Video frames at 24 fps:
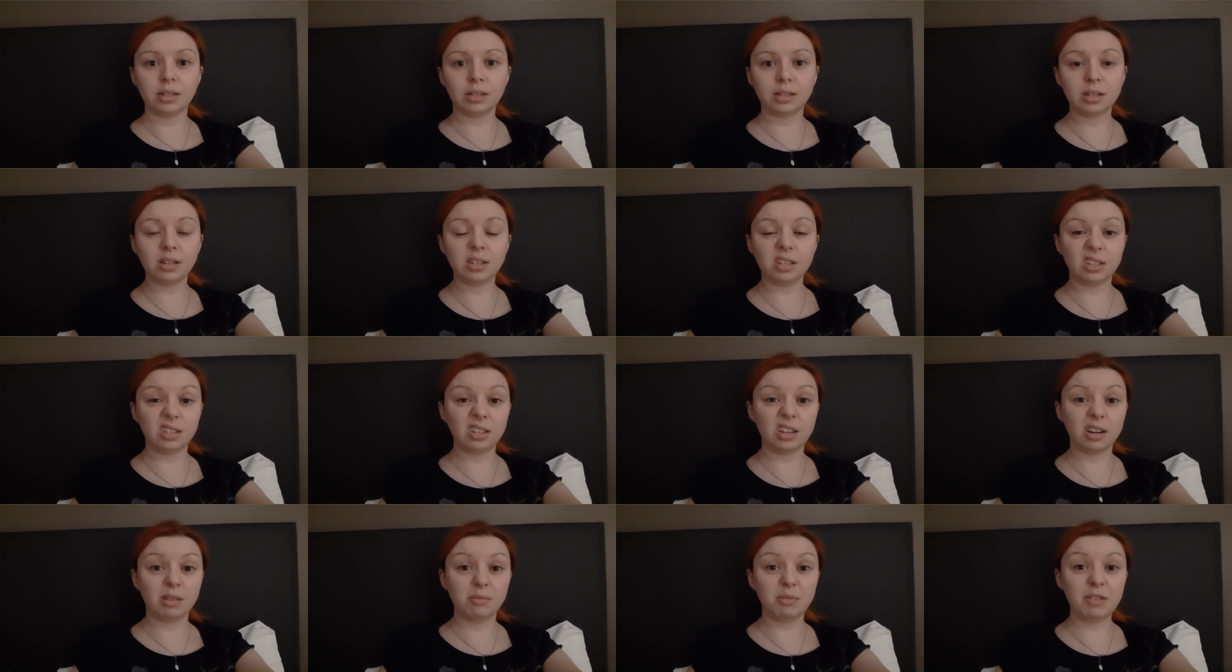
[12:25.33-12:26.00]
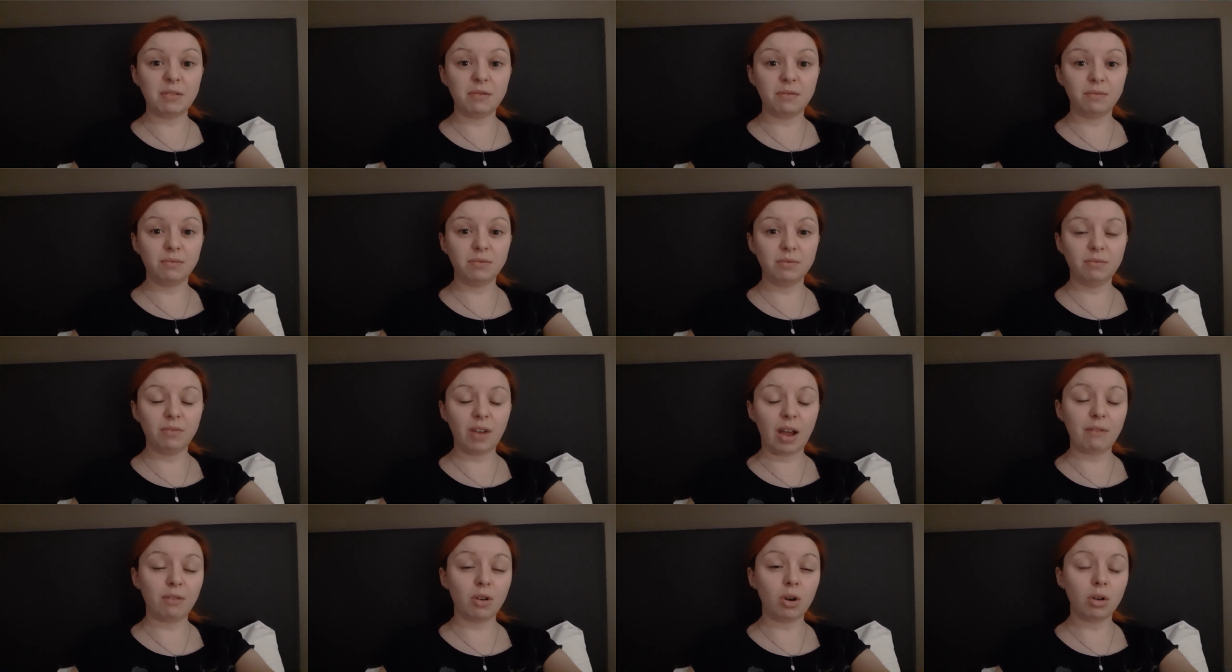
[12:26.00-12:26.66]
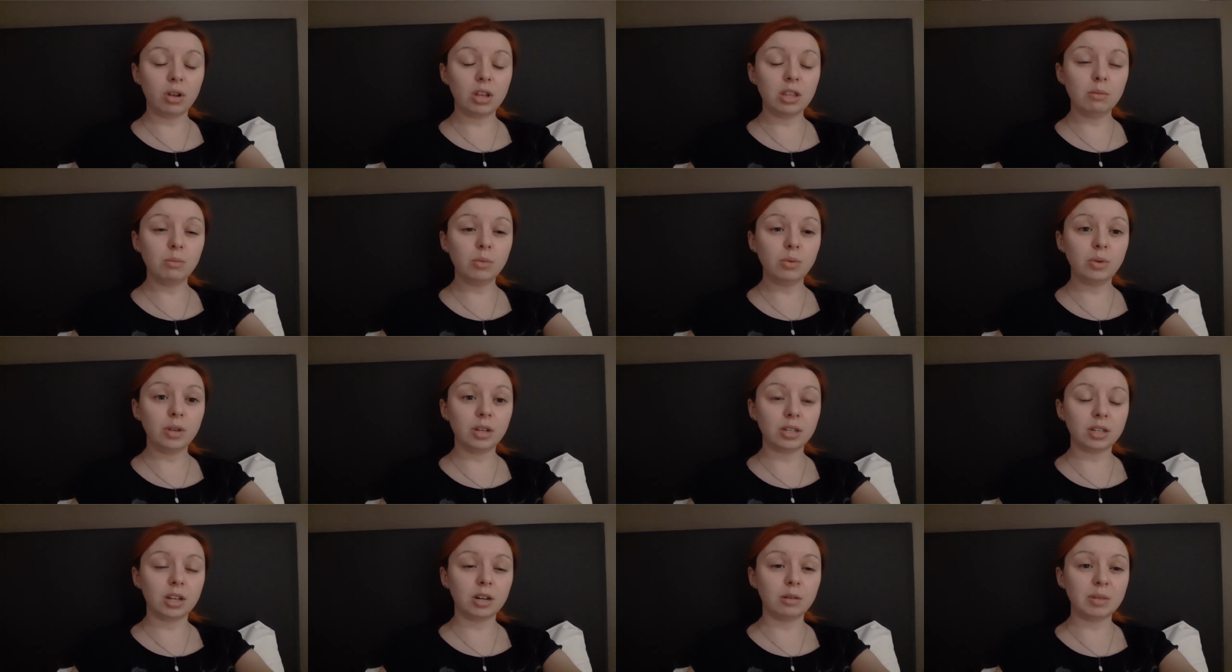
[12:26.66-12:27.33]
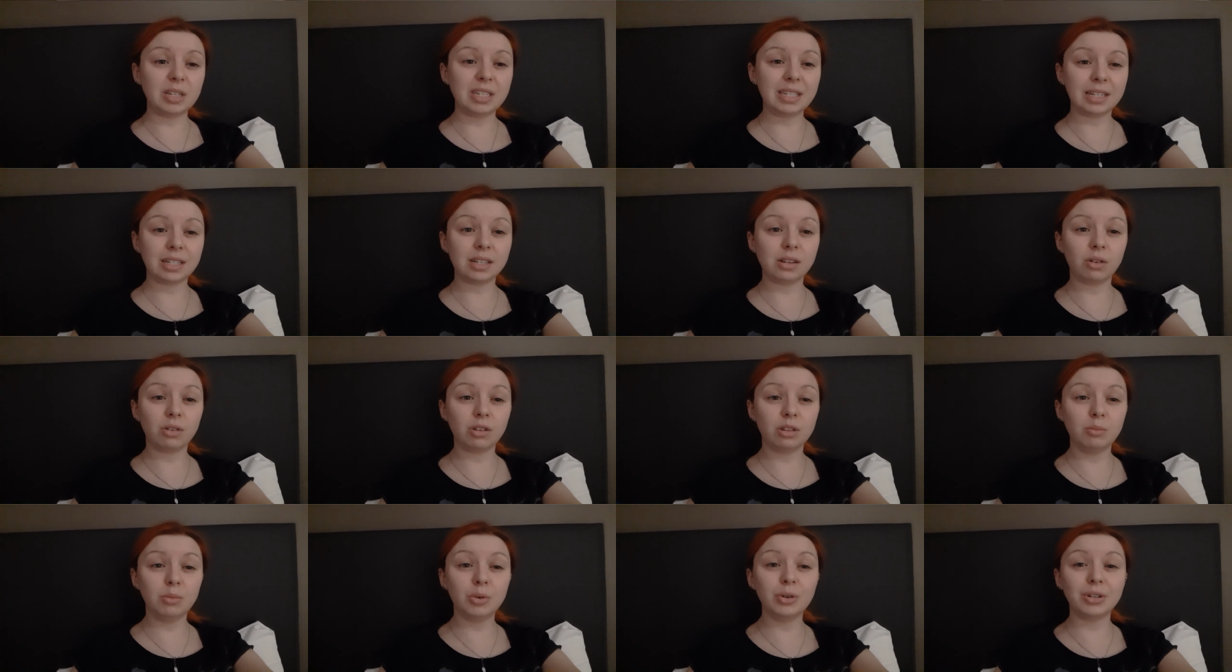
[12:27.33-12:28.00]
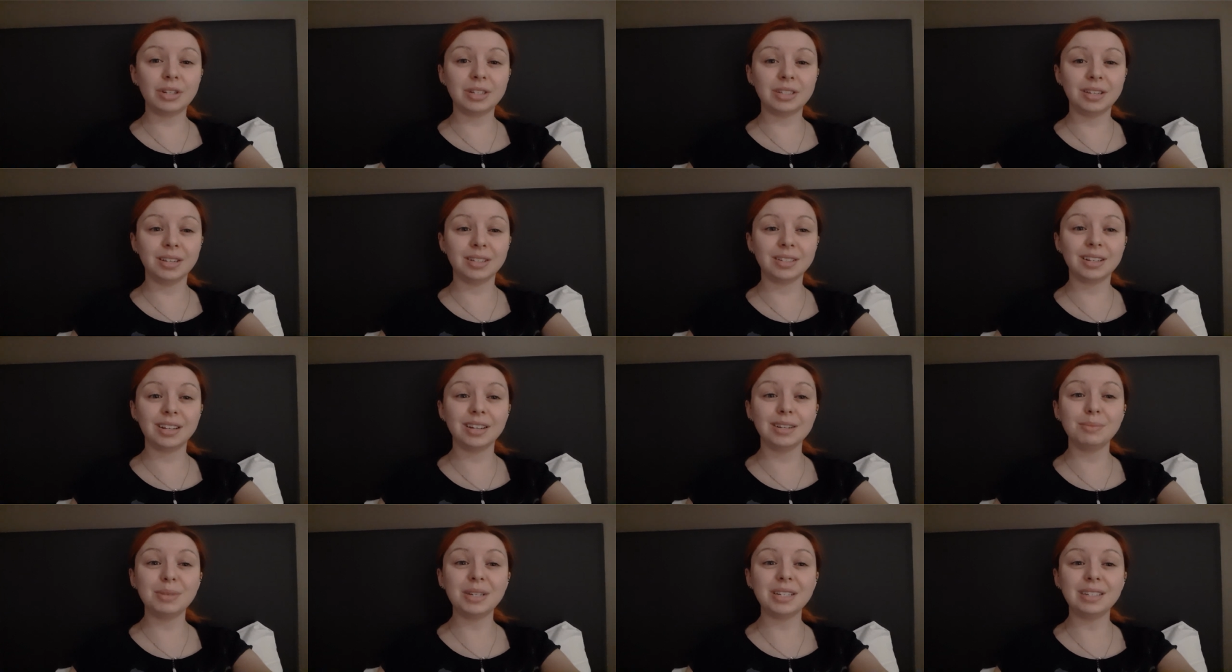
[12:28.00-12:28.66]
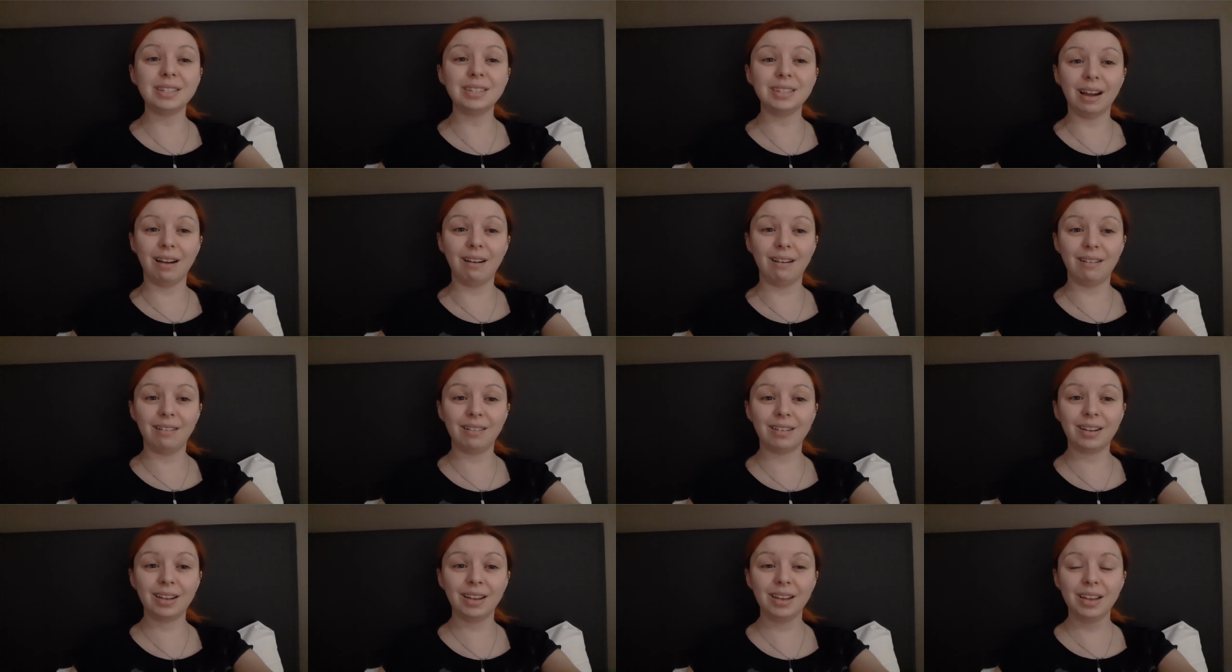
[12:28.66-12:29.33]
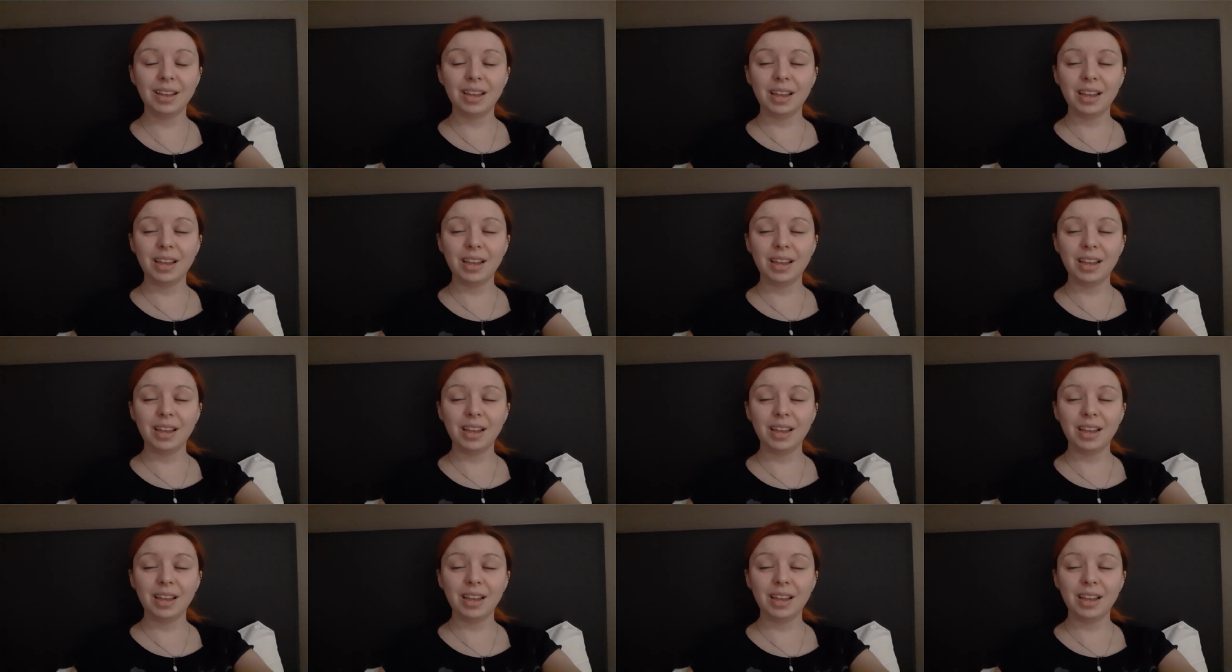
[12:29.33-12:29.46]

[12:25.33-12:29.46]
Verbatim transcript: It's because it's going to be 5 o'clock in the morning. It's going to be 6 o'clock in the morning. So it's going to be dark.